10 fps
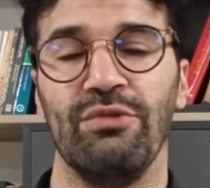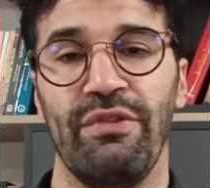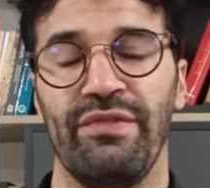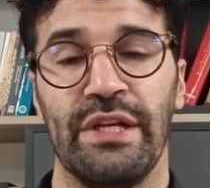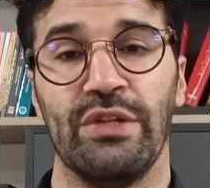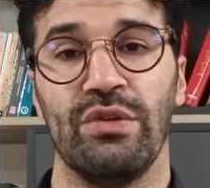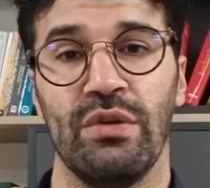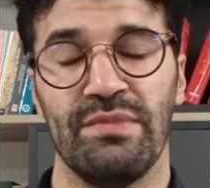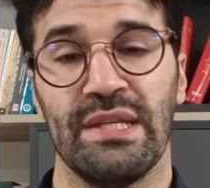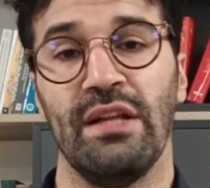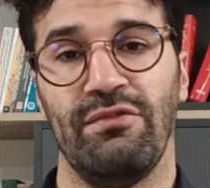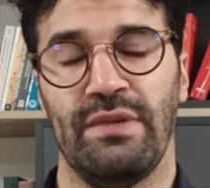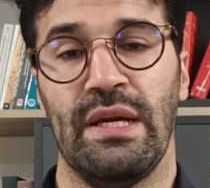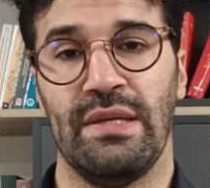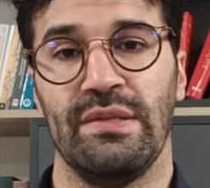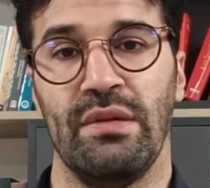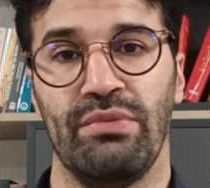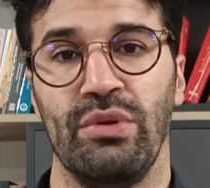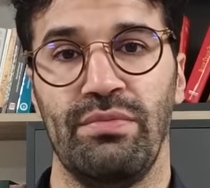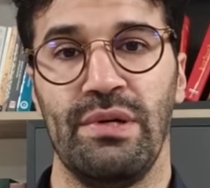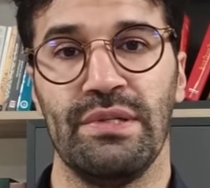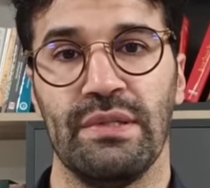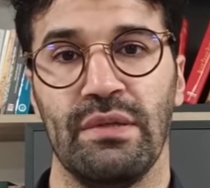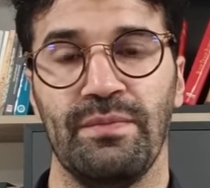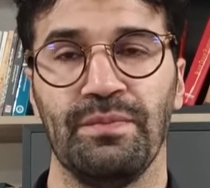referring to himself as a poor person?